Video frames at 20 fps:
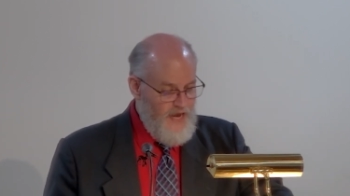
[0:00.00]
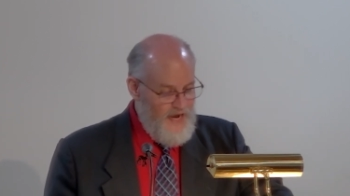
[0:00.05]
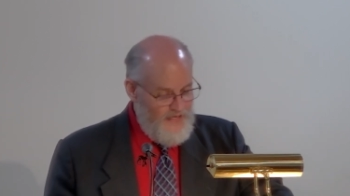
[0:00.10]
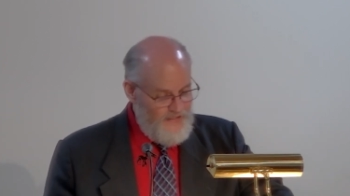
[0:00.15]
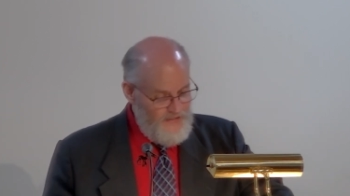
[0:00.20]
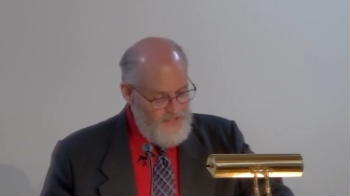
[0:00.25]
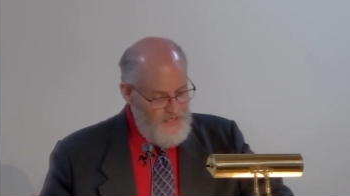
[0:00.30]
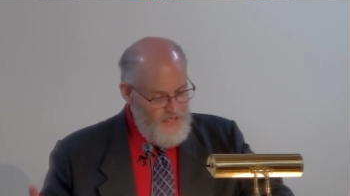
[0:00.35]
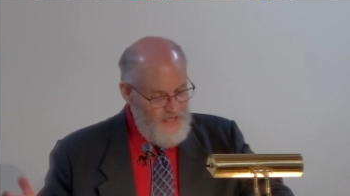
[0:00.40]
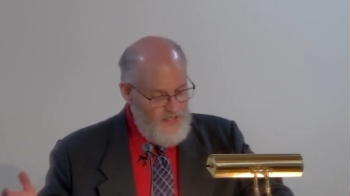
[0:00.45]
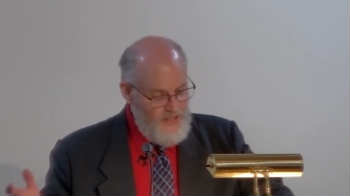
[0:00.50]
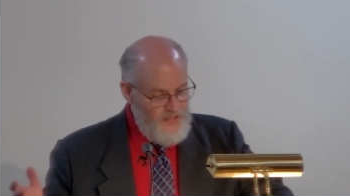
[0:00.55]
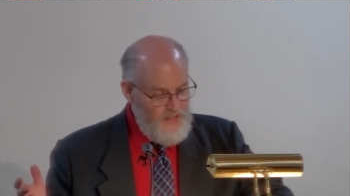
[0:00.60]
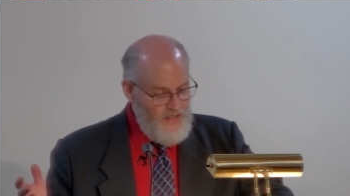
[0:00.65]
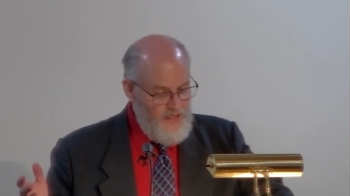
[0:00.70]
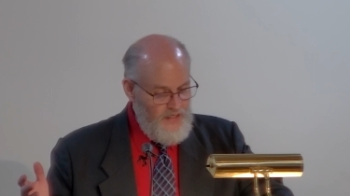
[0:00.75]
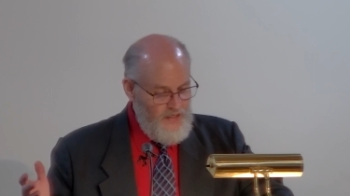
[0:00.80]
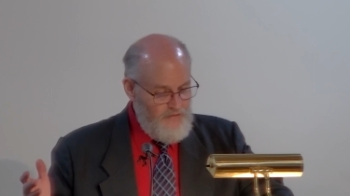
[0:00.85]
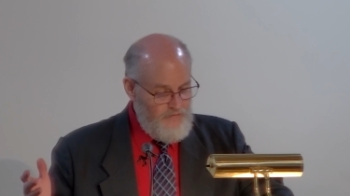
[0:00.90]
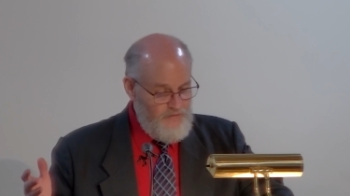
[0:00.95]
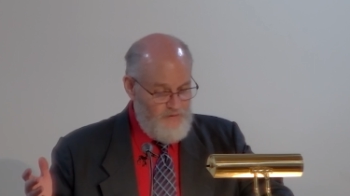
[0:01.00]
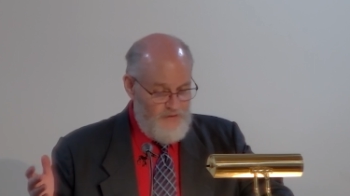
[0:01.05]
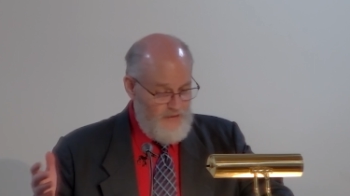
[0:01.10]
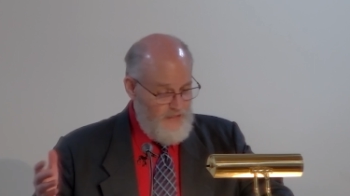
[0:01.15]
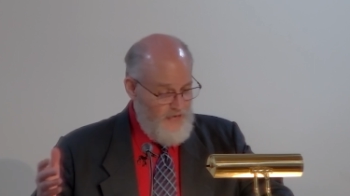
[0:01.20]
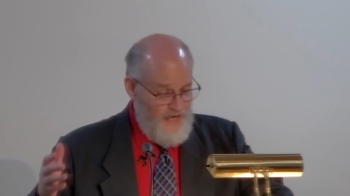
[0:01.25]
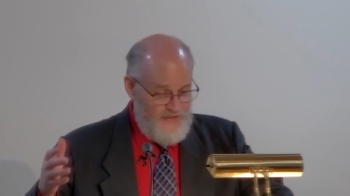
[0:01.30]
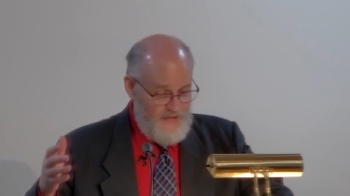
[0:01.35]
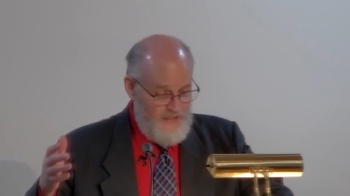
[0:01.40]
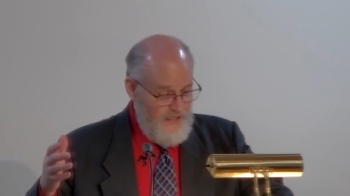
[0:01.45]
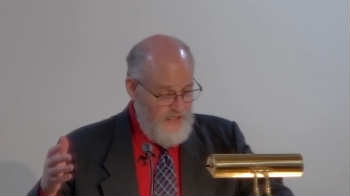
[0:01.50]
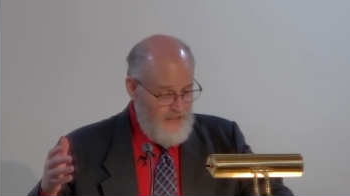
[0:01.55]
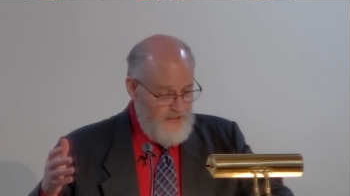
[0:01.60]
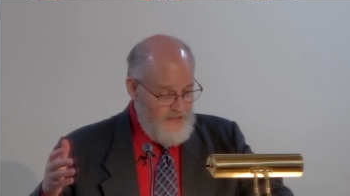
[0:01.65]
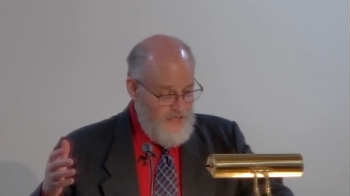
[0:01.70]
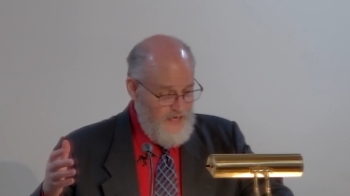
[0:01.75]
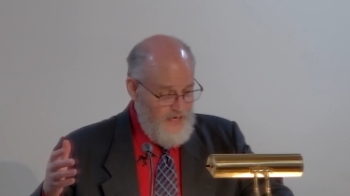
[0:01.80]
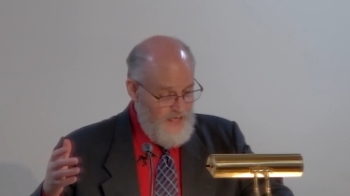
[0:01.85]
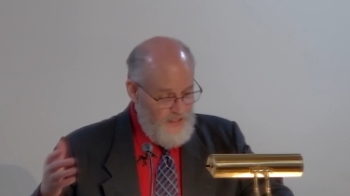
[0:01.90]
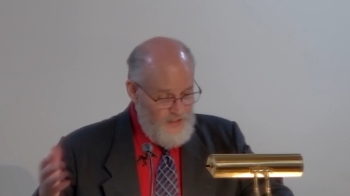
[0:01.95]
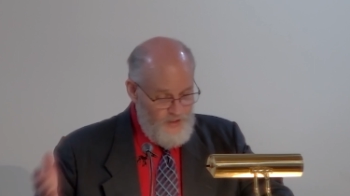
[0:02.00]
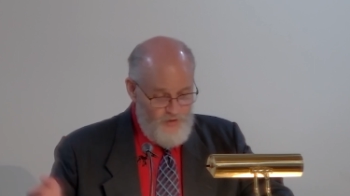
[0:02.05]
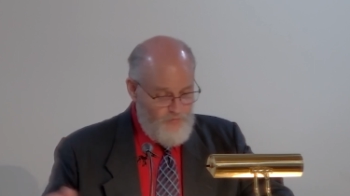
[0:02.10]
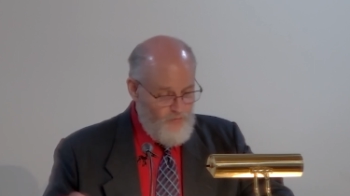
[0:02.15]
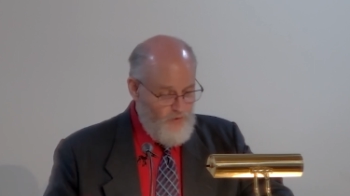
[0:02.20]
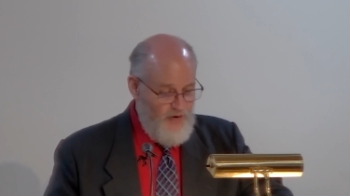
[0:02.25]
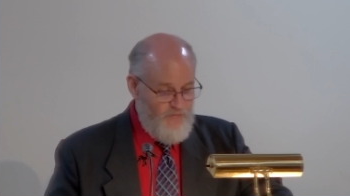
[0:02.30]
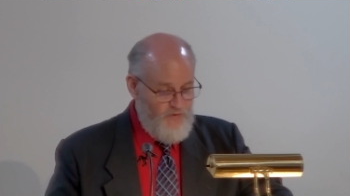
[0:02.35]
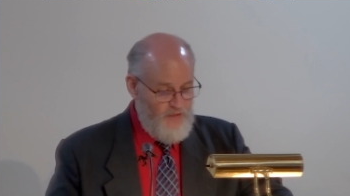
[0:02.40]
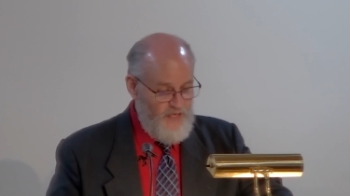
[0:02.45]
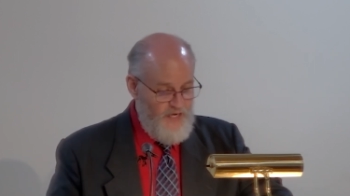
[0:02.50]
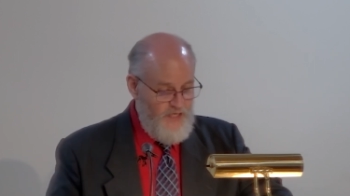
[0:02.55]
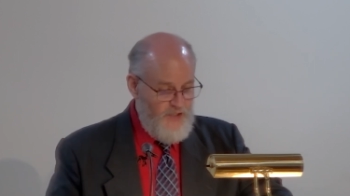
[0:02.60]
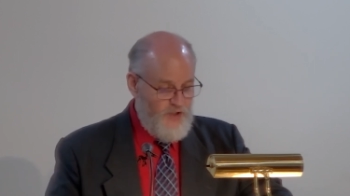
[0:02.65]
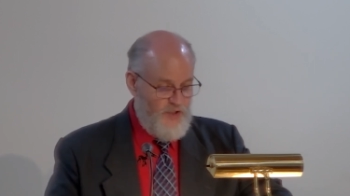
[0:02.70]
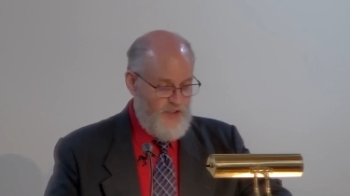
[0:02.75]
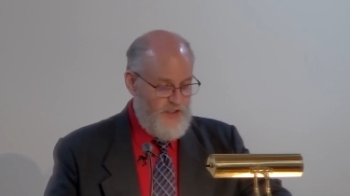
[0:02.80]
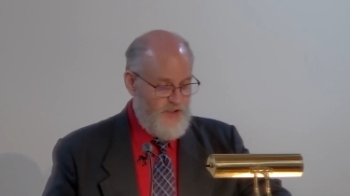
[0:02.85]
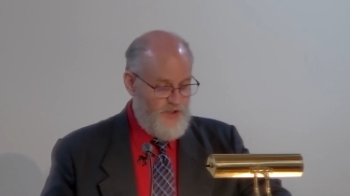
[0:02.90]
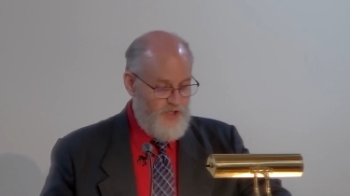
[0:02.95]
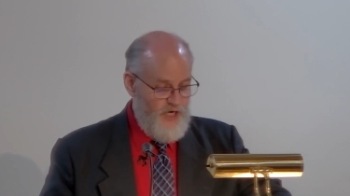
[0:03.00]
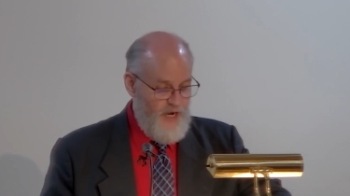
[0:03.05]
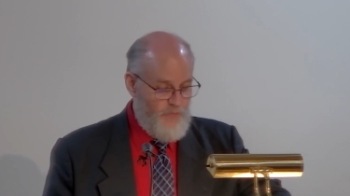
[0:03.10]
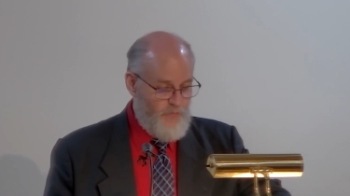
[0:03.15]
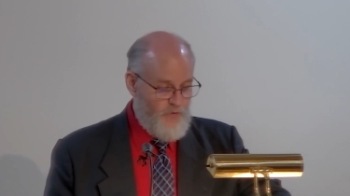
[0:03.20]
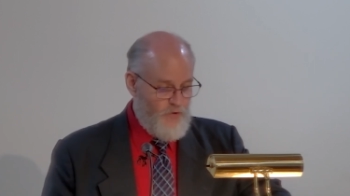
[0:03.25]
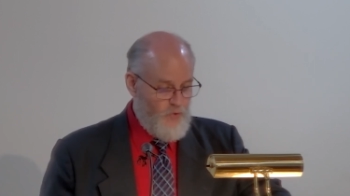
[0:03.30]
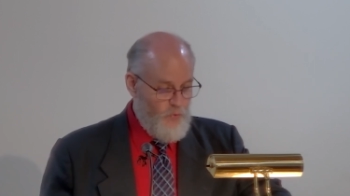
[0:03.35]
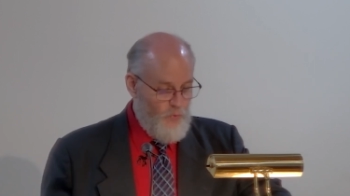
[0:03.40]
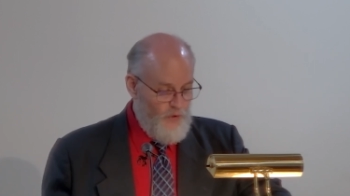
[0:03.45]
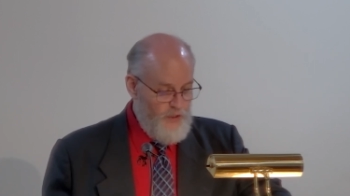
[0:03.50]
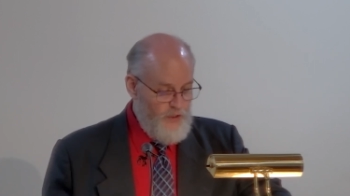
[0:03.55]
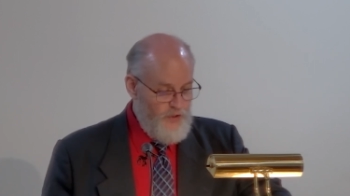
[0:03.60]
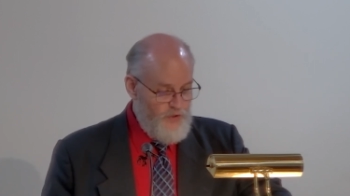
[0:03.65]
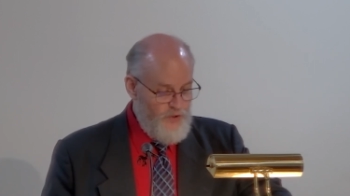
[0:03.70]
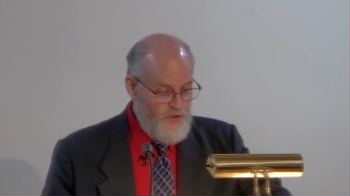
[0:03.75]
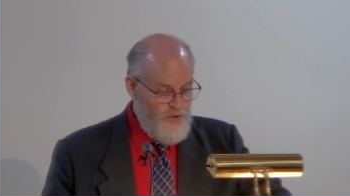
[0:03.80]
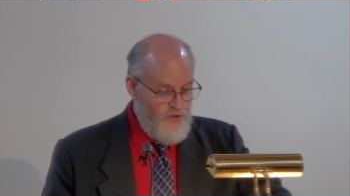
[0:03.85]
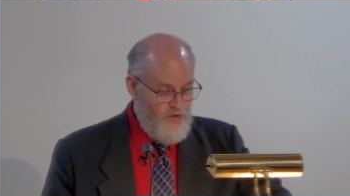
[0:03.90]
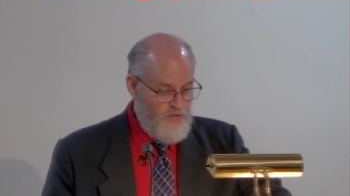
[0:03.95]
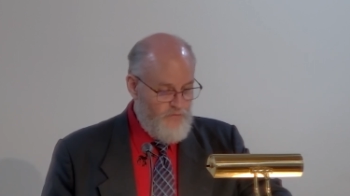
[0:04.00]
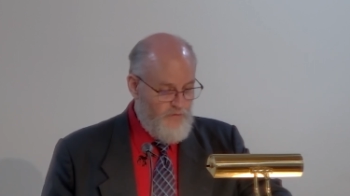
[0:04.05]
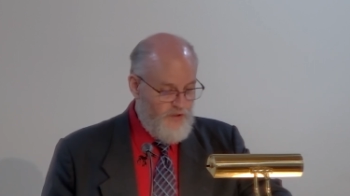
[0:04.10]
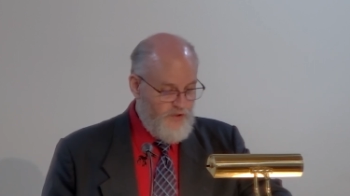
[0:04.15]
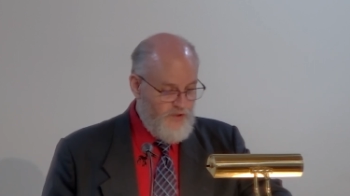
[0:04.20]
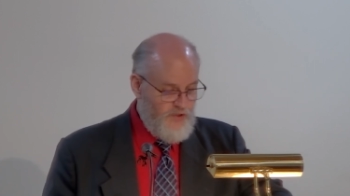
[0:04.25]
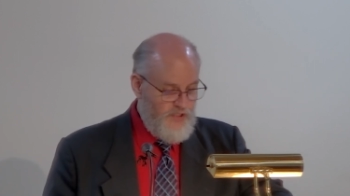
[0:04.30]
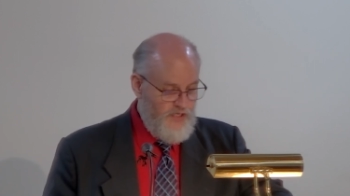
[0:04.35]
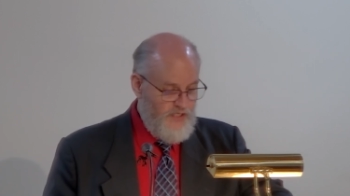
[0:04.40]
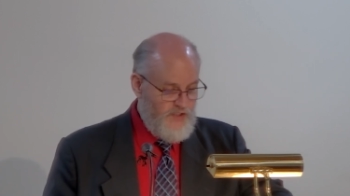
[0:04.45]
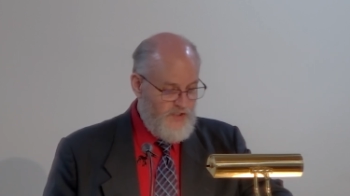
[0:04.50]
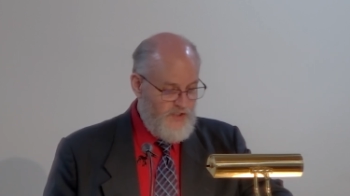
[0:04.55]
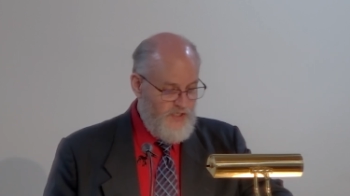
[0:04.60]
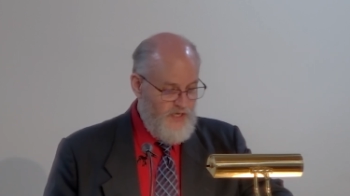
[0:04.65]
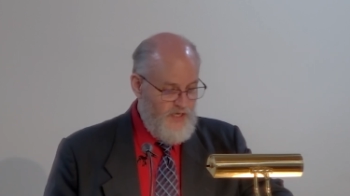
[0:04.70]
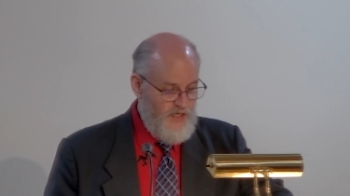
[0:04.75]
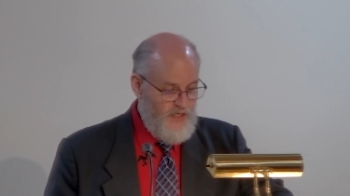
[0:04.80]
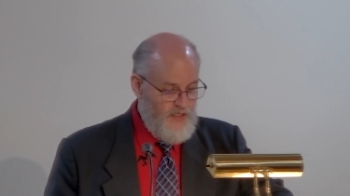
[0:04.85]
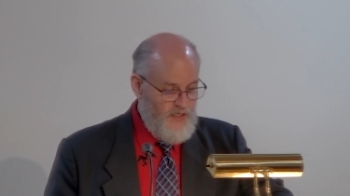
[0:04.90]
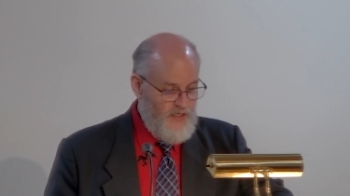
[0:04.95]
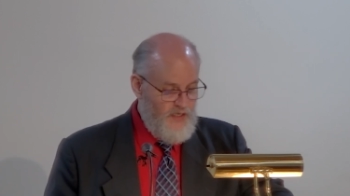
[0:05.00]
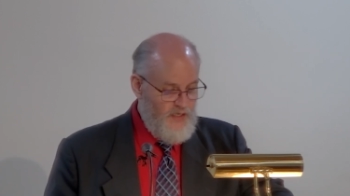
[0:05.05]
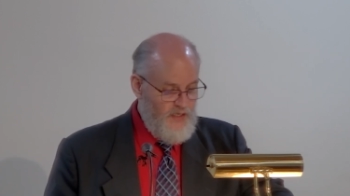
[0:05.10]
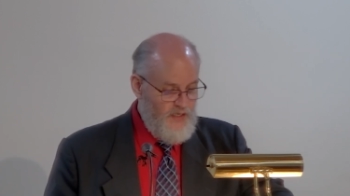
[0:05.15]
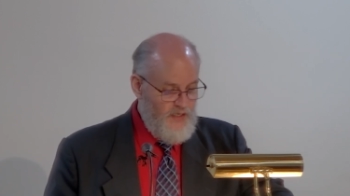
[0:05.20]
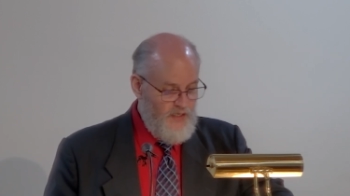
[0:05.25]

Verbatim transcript: And then uh, at the, the end of Revelation in chapter 22 and verse 16,